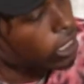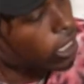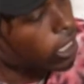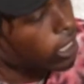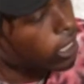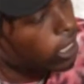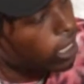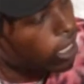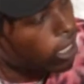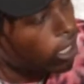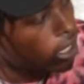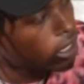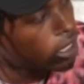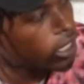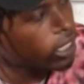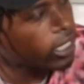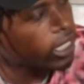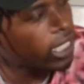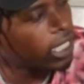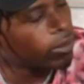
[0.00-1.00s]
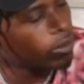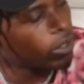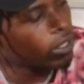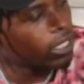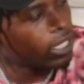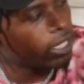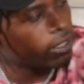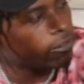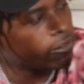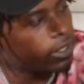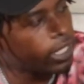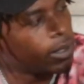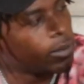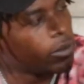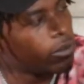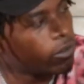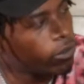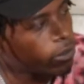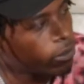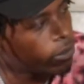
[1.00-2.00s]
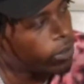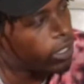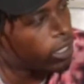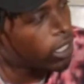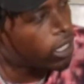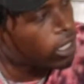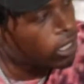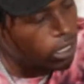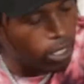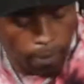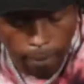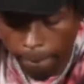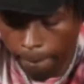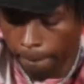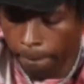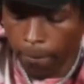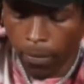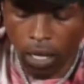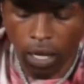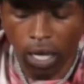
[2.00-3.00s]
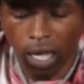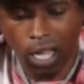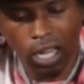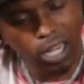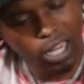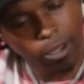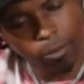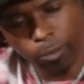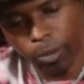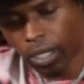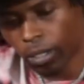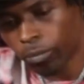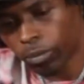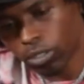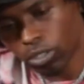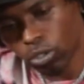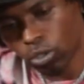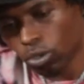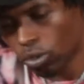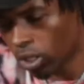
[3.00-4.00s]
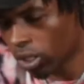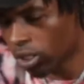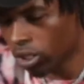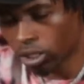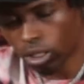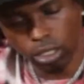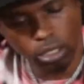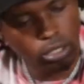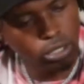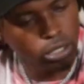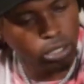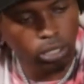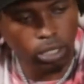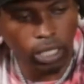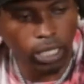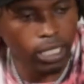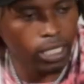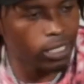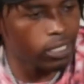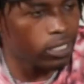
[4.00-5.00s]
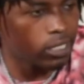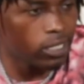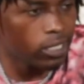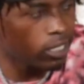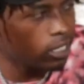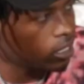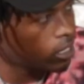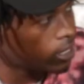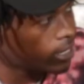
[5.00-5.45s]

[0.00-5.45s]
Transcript: Like all of us came up like family for real, cause all our mamas know each other, auntie,